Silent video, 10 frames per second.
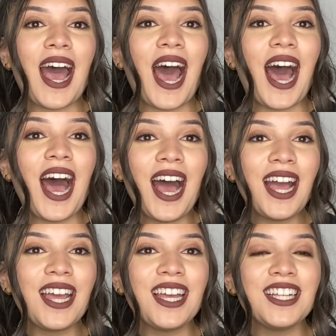
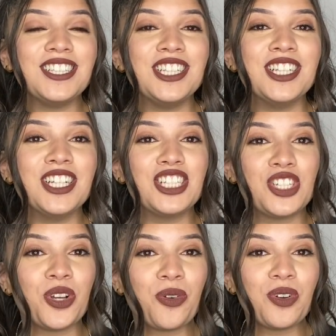I
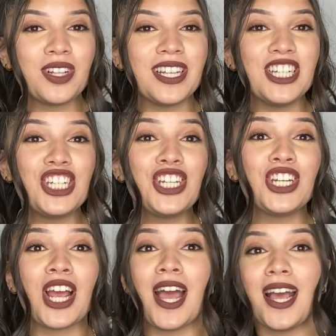literally
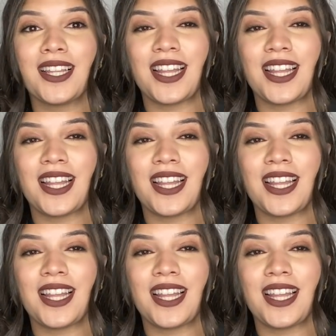check,